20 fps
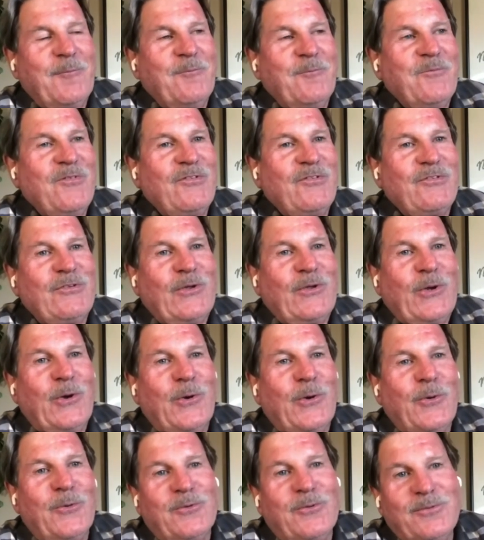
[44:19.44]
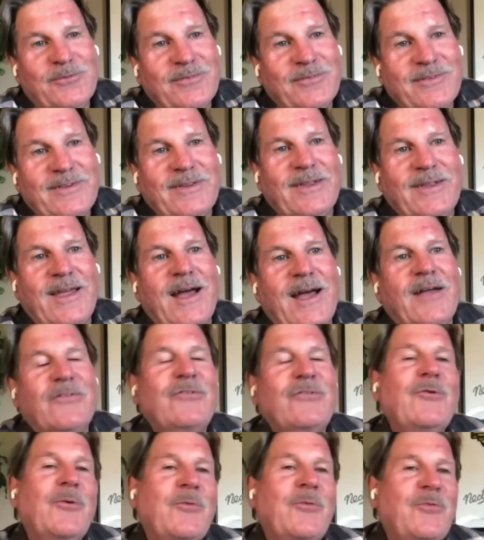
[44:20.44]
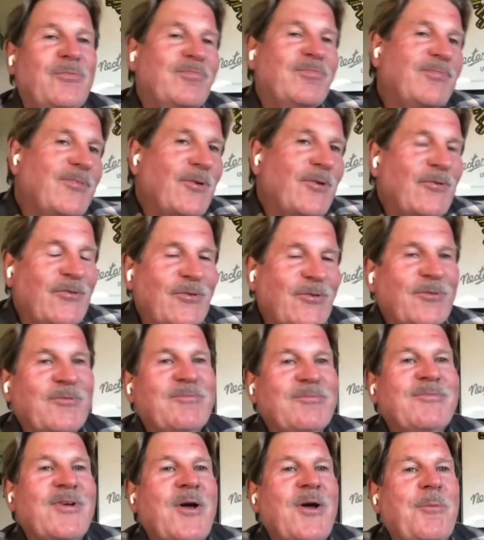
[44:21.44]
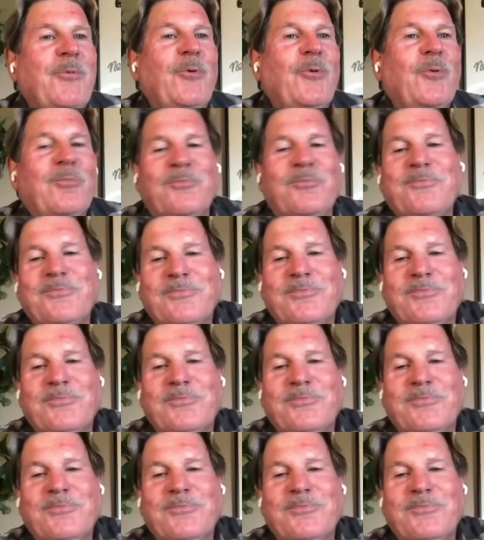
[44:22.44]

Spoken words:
So there's a couple